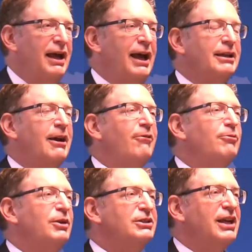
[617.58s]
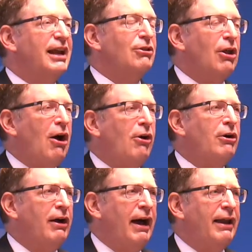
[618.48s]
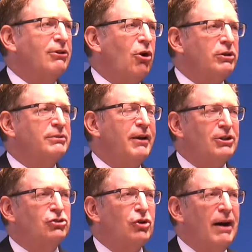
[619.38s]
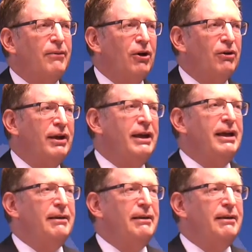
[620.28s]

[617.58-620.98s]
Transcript: and governments had a, lar- had a large amount of trouble